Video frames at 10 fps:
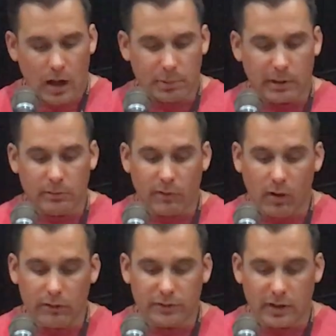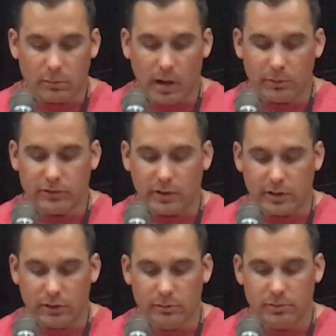I became involved in a Bible study
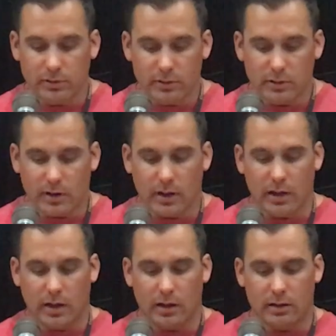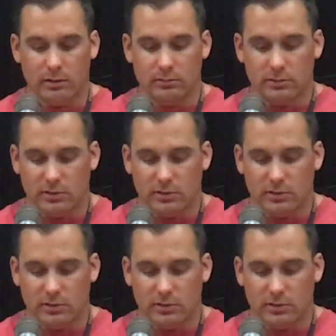group and